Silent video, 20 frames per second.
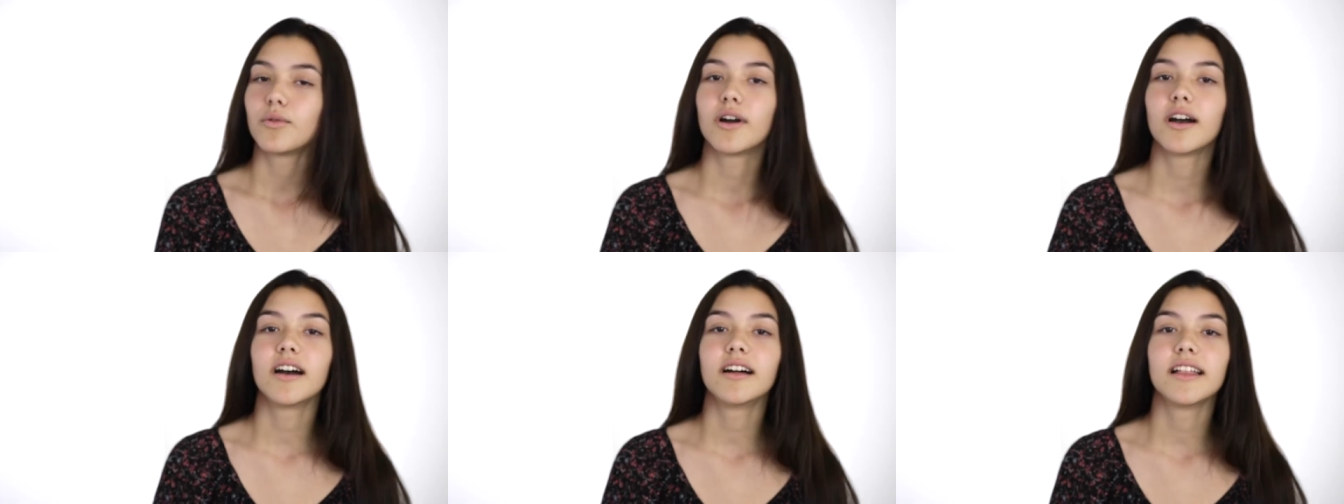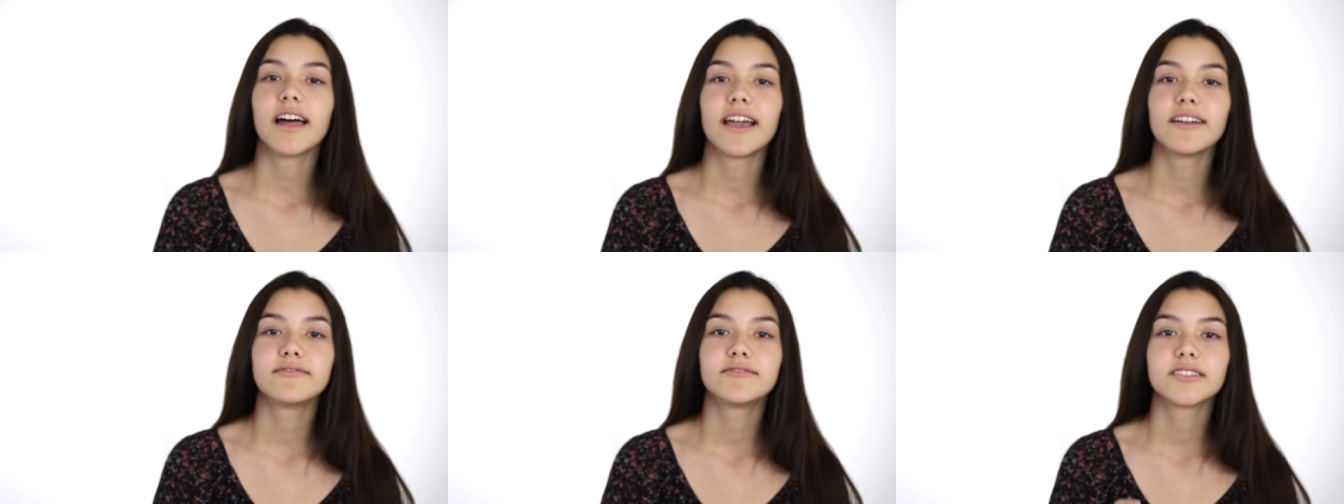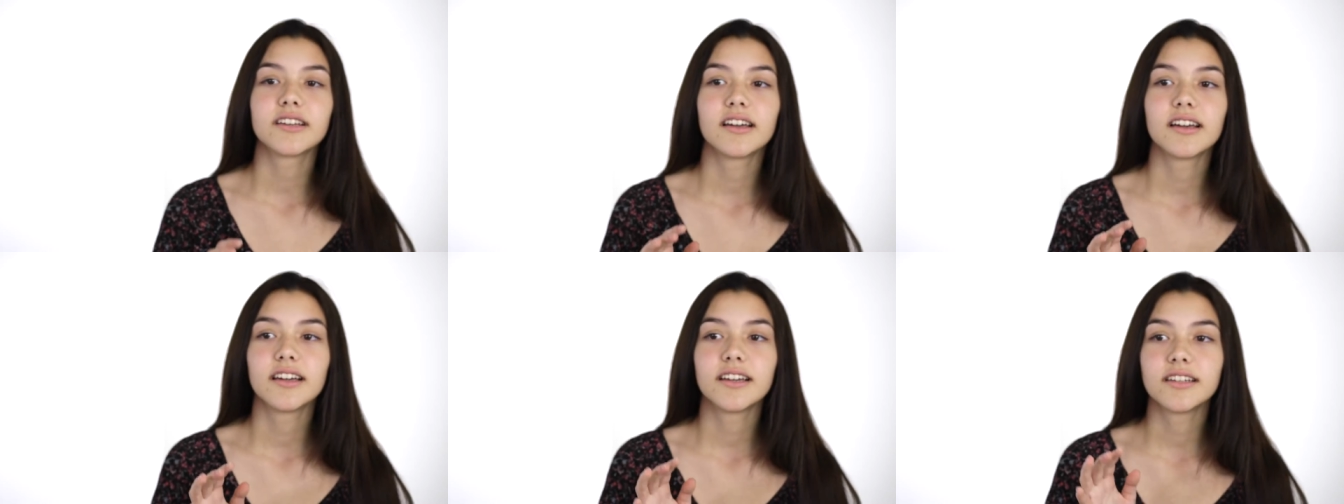Well, I've
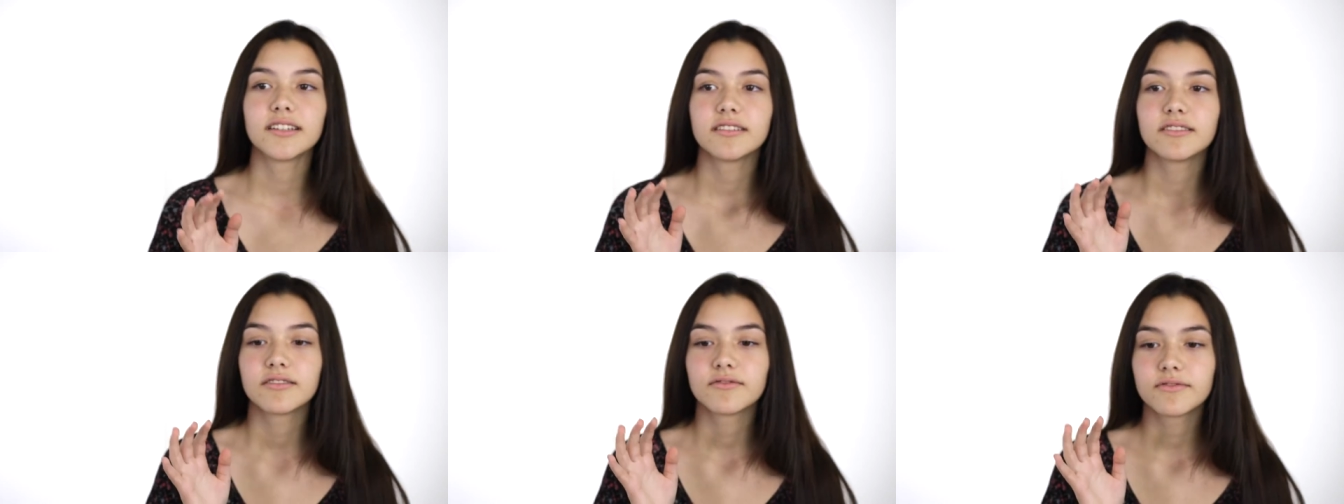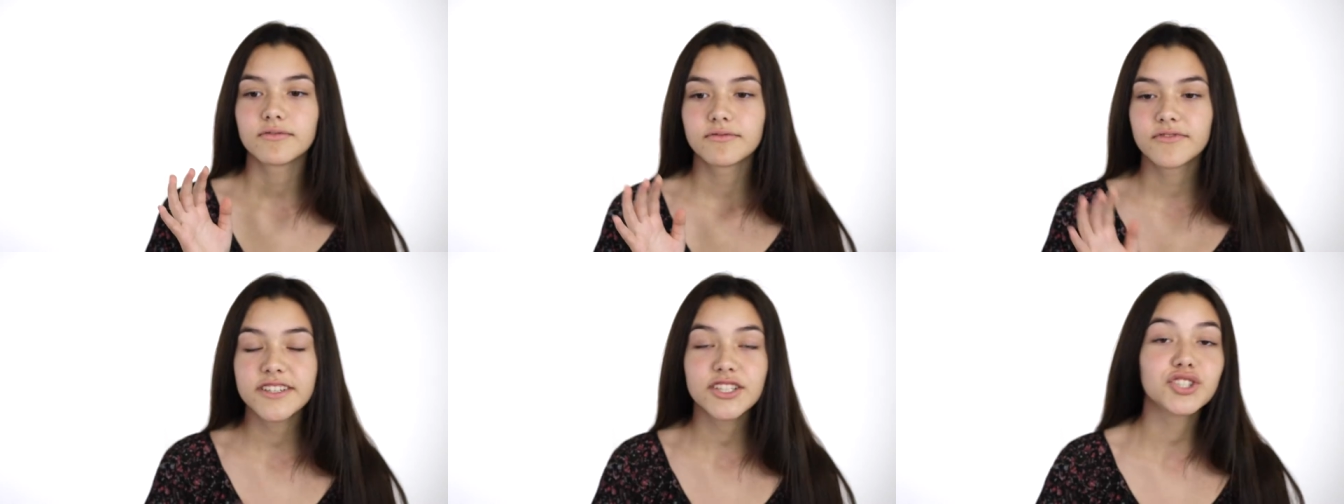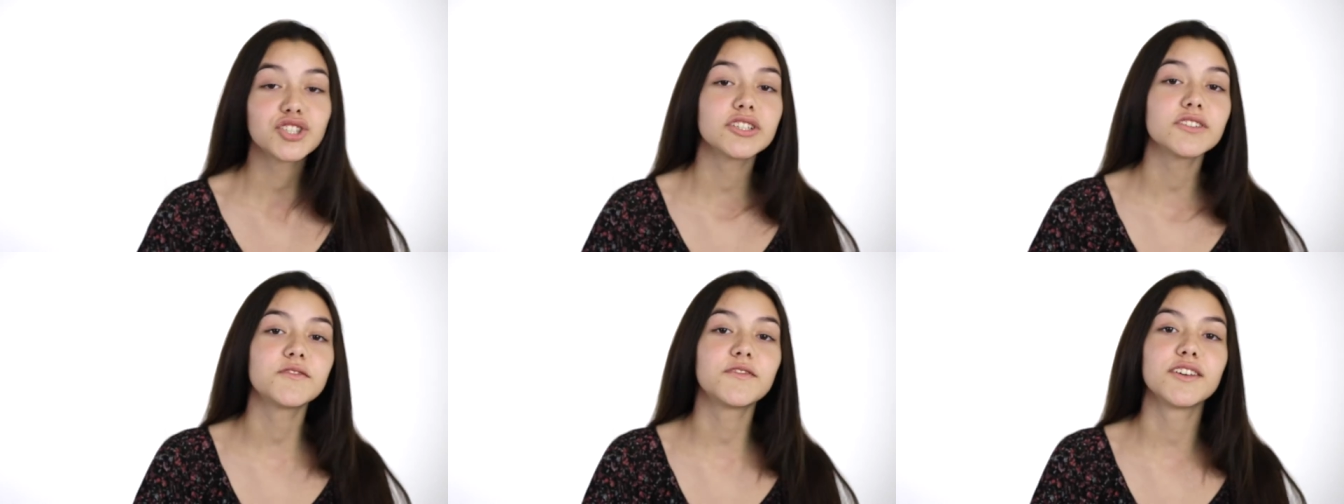done
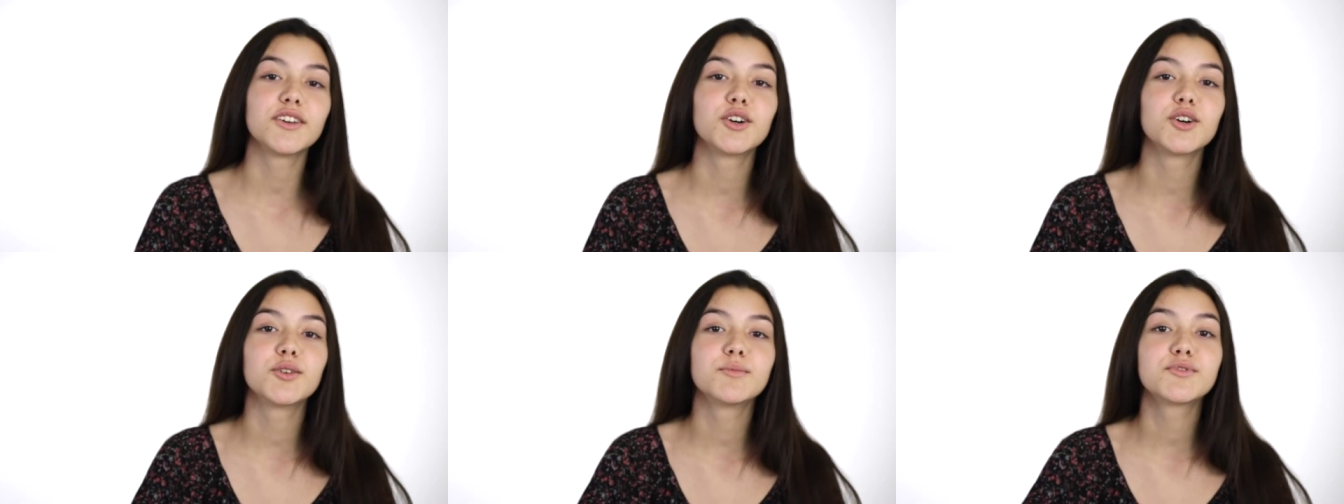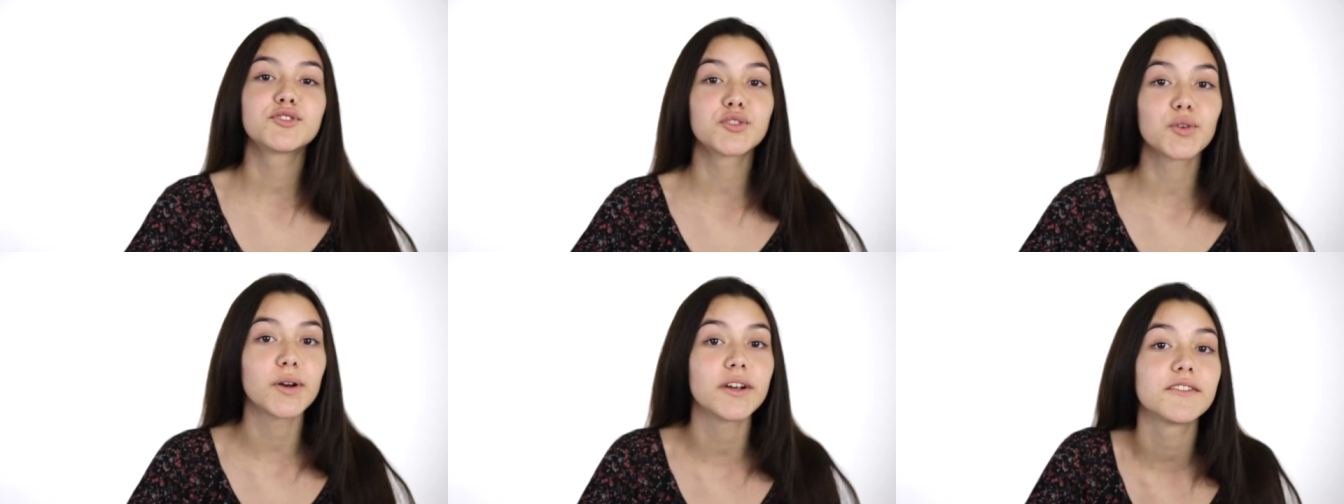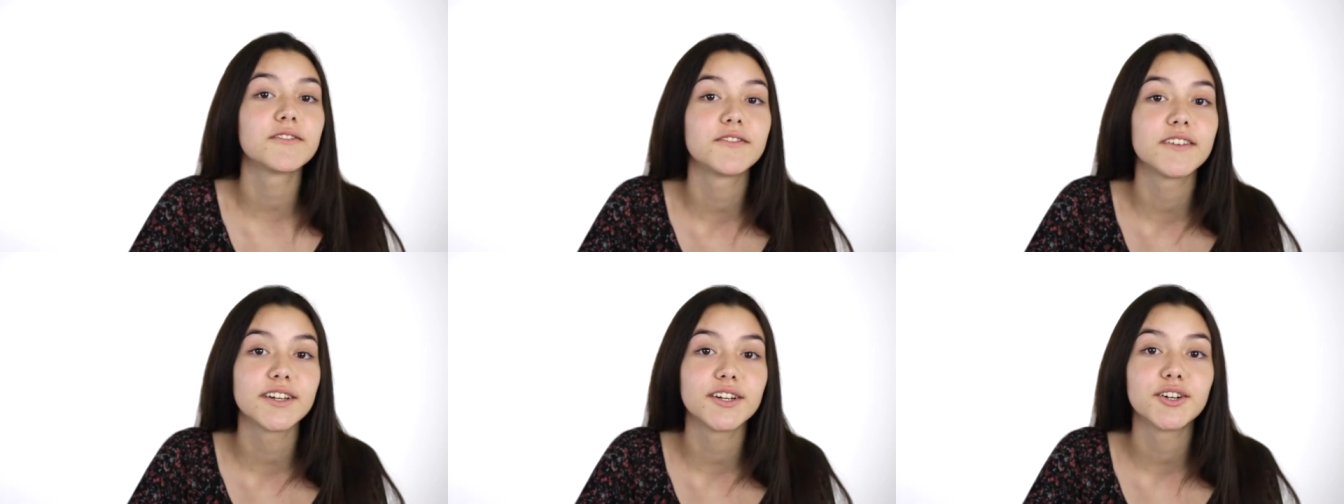featured films, short
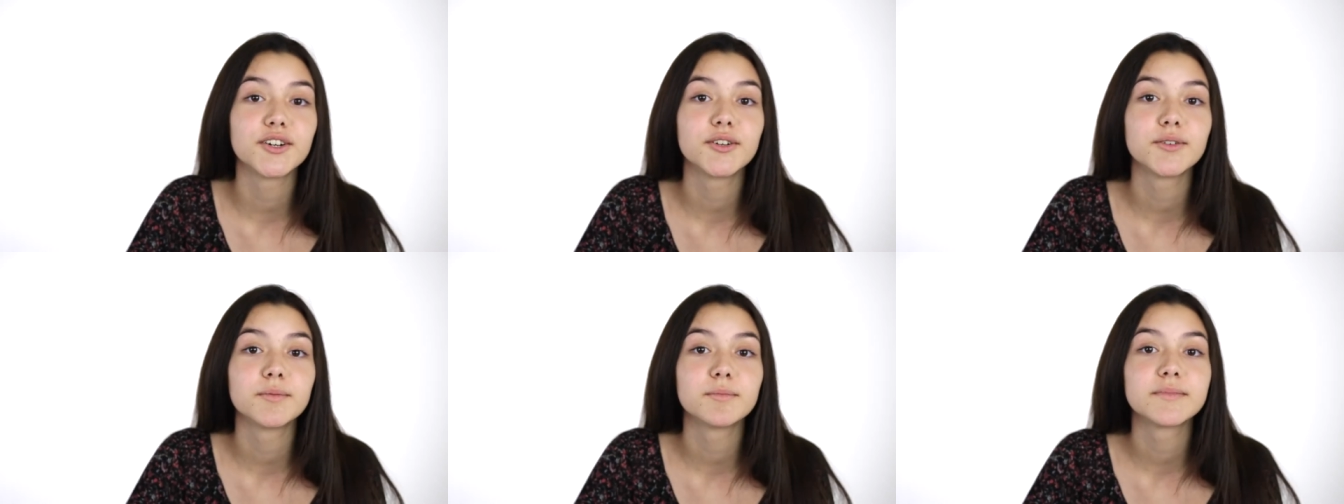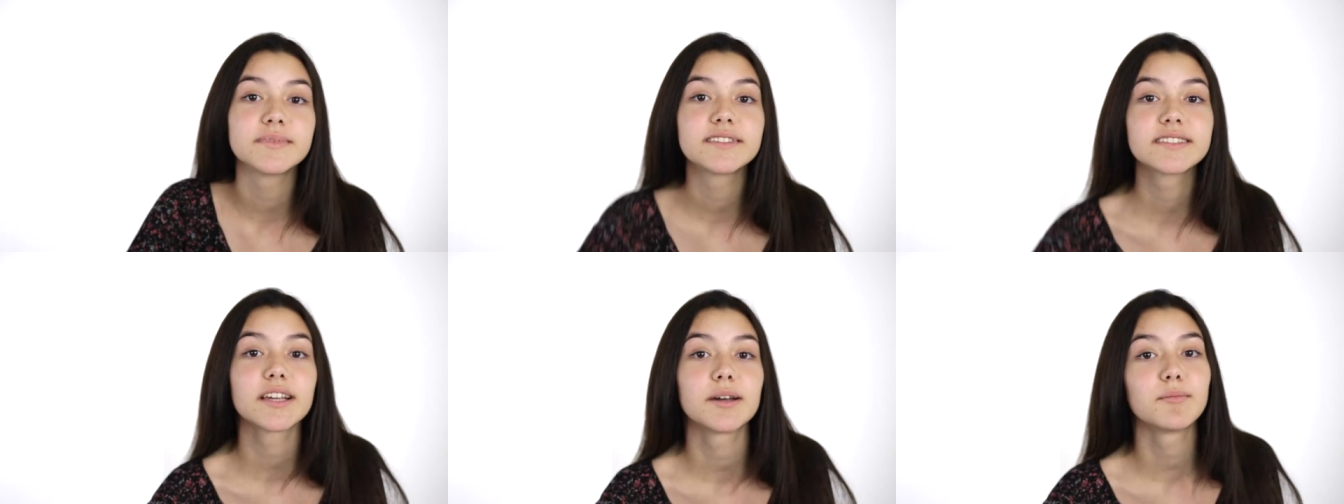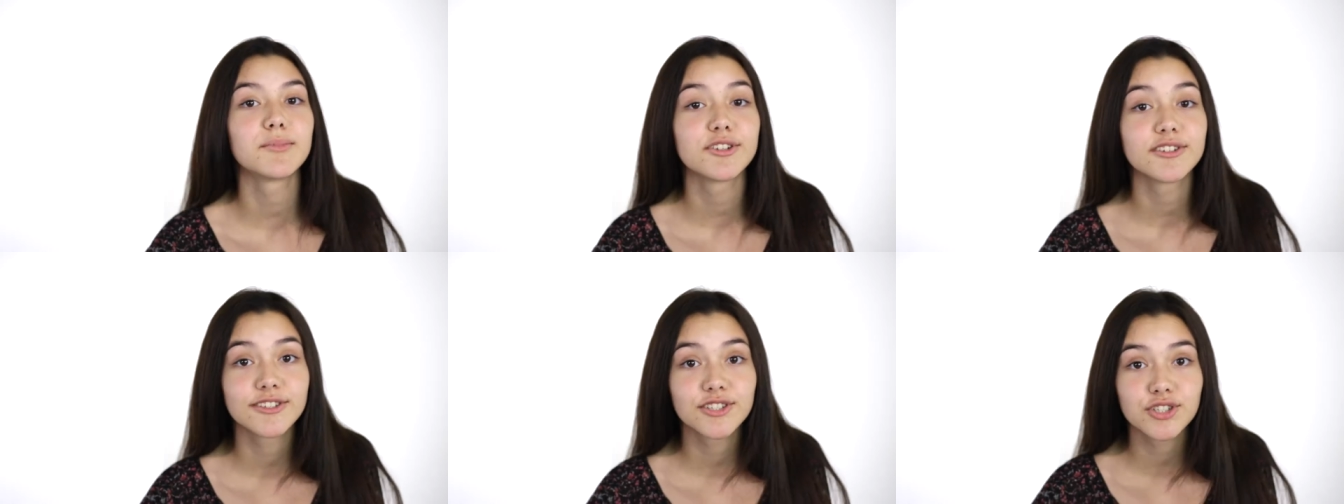films,
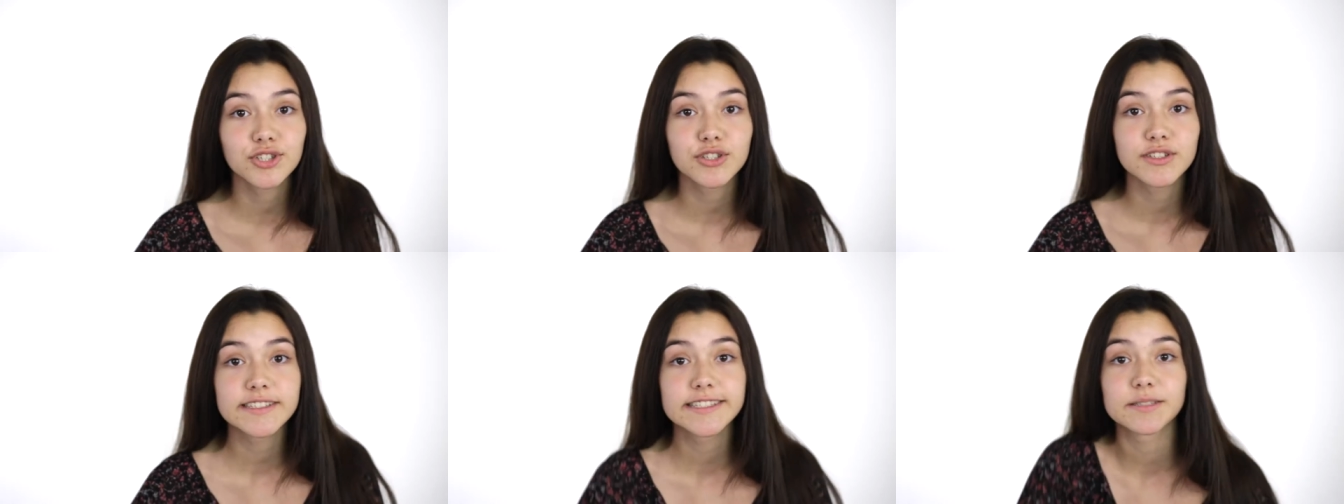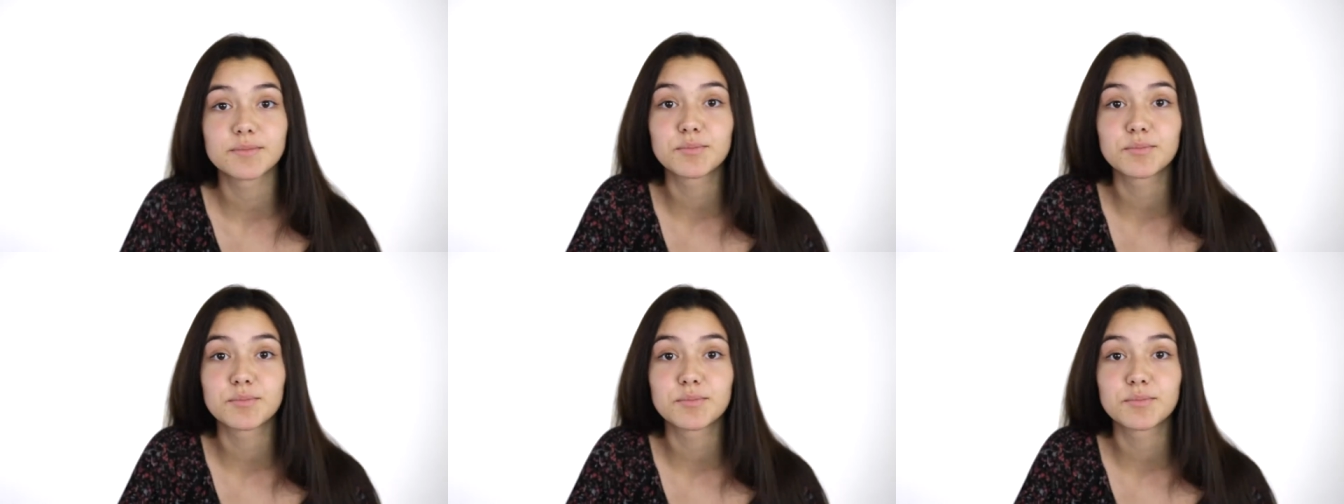commercials,